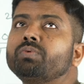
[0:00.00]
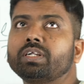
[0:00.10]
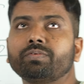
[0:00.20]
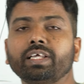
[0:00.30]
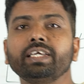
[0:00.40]

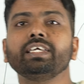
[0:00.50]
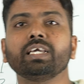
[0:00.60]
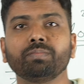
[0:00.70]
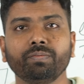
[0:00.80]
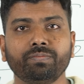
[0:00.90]
whatever the
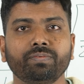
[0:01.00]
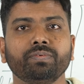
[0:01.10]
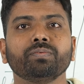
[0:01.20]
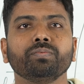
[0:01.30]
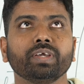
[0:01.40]

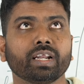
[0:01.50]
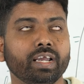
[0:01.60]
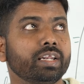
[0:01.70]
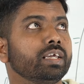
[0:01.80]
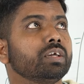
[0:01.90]
EMF we are
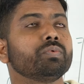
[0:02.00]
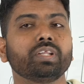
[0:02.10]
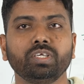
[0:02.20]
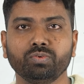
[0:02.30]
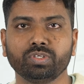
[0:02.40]
getting, we
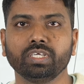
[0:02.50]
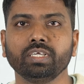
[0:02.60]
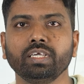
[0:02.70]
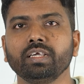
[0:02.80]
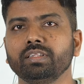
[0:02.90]
are
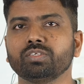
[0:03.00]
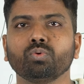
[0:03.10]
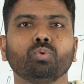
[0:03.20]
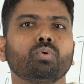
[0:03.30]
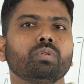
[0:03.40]
using, these
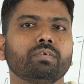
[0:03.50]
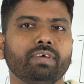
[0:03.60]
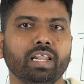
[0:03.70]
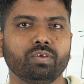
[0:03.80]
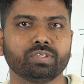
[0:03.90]
all the
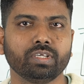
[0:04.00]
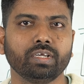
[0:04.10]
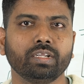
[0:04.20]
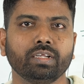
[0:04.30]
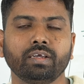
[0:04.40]
values
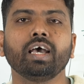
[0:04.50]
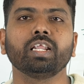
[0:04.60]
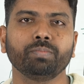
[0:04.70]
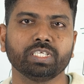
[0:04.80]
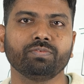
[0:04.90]
are
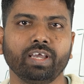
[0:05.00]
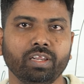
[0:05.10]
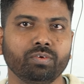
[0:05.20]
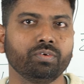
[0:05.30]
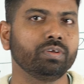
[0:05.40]
RMS value,